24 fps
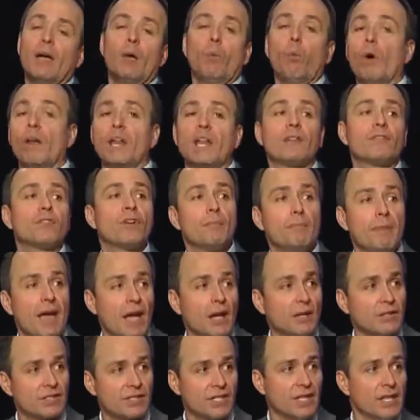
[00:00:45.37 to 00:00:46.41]
whatever
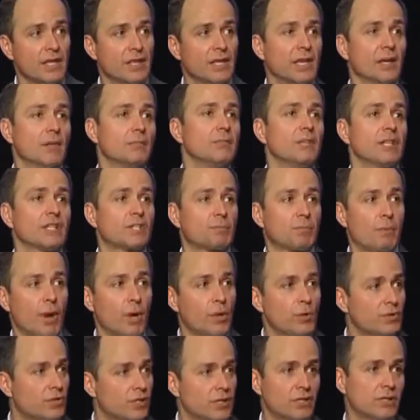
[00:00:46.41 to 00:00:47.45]
amounts in them
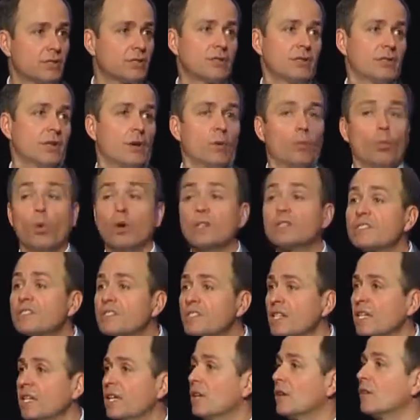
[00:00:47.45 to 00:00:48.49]
exposes, you know, one
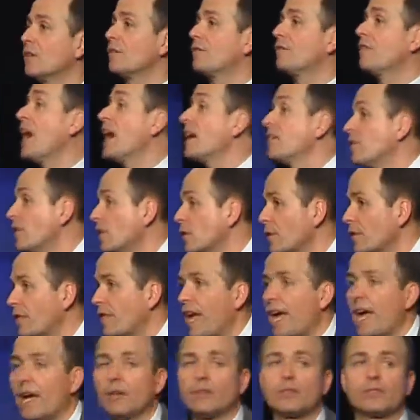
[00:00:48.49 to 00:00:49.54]
cent or five hundred
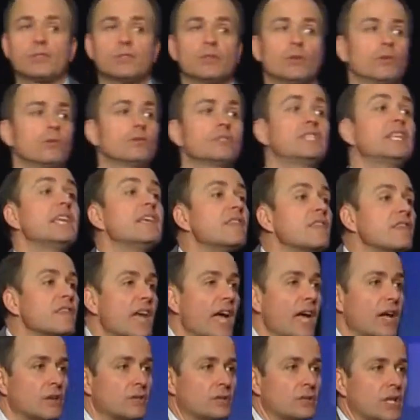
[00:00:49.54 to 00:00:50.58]
thousand dollars or ten
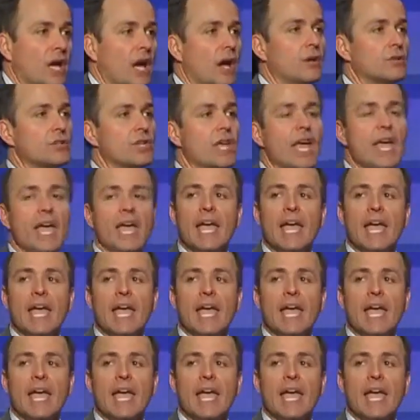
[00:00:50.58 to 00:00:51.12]
thousand dollars.